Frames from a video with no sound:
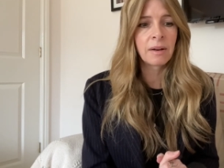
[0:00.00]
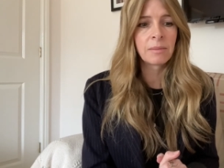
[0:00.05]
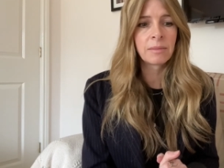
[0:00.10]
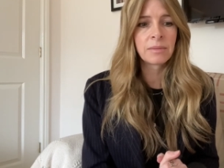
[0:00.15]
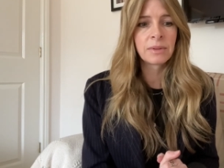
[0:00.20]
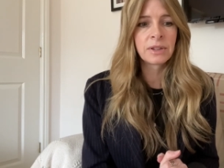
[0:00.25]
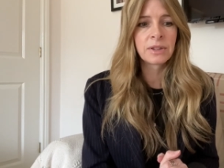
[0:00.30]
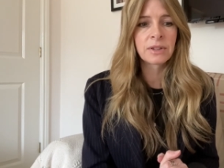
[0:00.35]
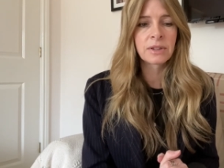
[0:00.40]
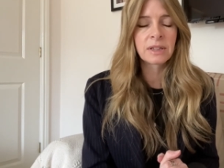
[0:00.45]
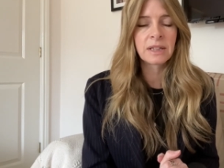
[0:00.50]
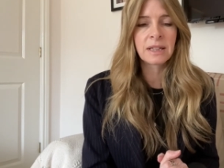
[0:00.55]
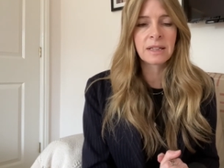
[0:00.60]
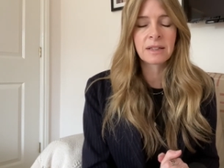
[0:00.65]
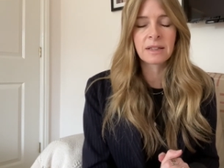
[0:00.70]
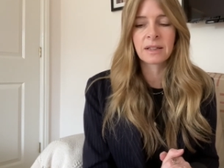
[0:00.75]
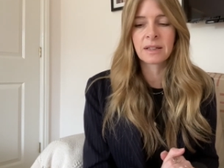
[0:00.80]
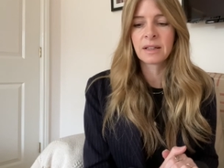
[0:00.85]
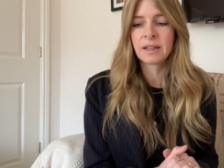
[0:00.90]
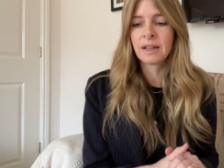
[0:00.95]
just need
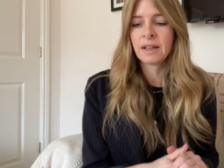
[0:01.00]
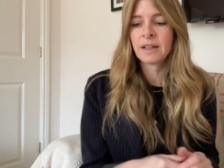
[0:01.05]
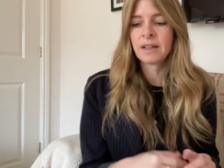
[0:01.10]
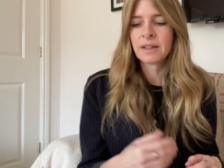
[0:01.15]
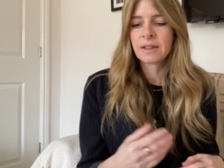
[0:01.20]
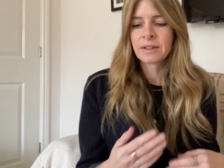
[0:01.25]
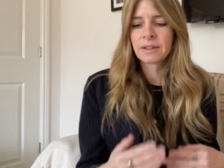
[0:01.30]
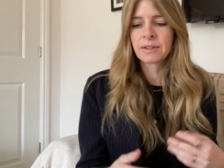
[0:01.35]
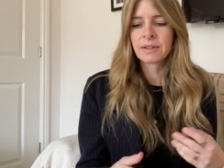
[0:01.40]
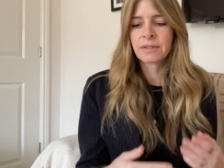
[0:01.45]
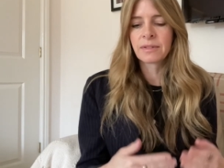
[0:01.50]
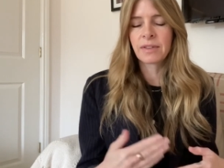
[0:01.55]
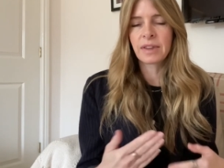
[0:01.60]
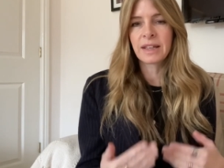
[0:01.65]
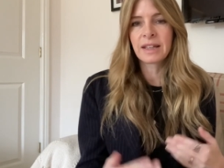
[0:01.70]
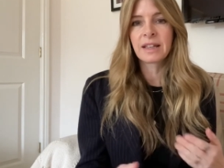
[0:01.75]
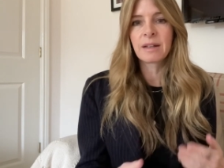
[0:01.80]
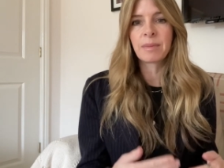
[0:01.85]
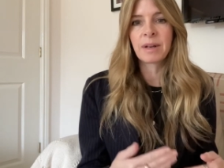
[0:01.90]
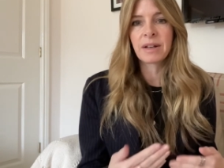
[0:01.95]
to sort of
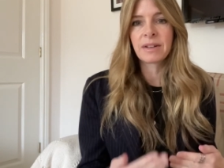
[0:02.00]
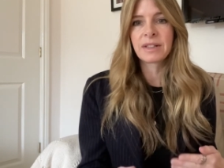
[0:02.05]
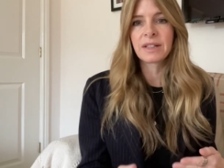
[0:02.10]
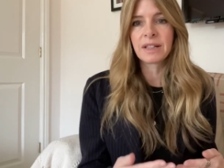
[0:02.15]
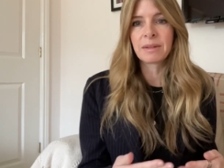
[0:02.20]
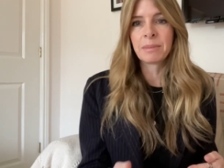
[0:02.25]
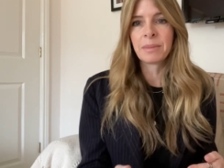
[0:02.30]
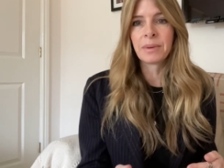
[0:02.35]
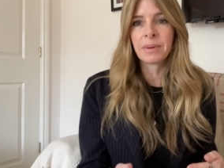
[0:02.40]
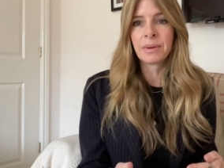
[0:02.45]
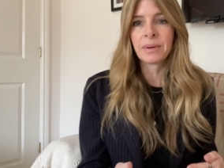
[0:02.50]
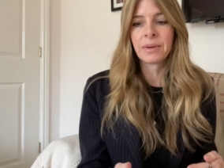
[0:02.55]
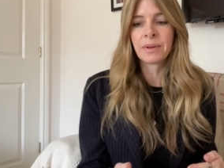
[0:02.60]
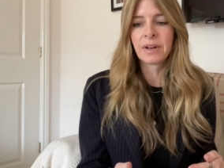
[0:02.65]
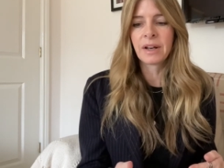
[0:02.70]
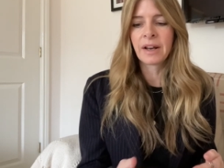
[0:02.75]
think about it more